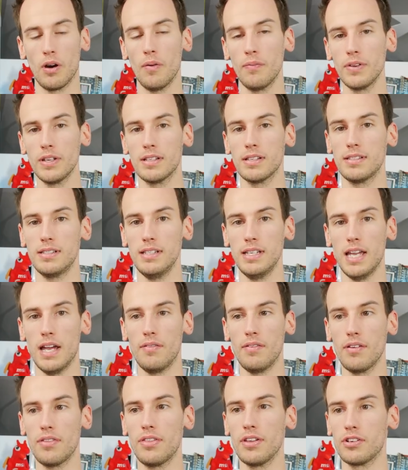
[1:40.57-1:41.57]
Obviously,
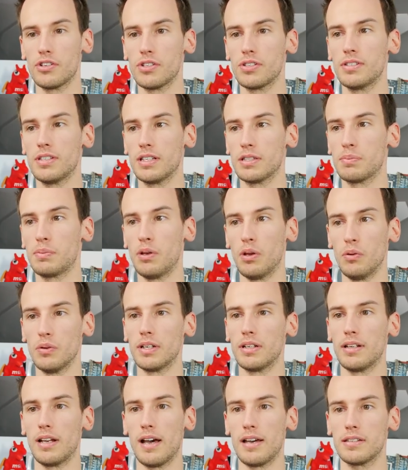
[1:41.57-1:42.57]
everything just
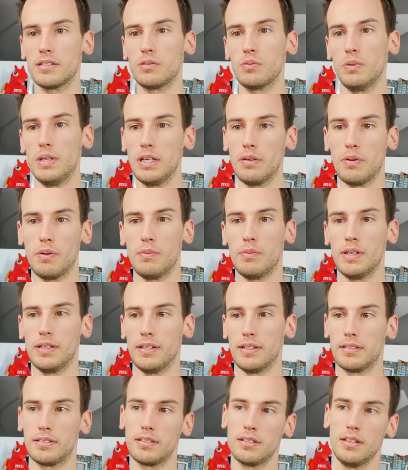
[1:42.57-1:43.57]
exploded last week when we
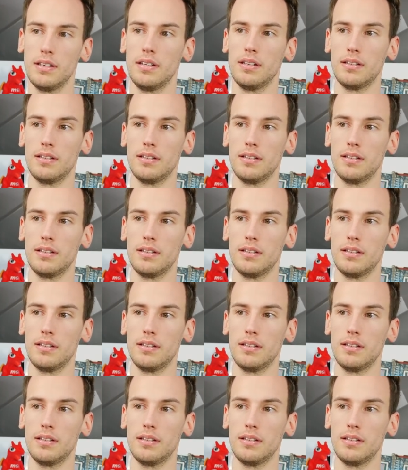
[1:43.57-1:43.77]
did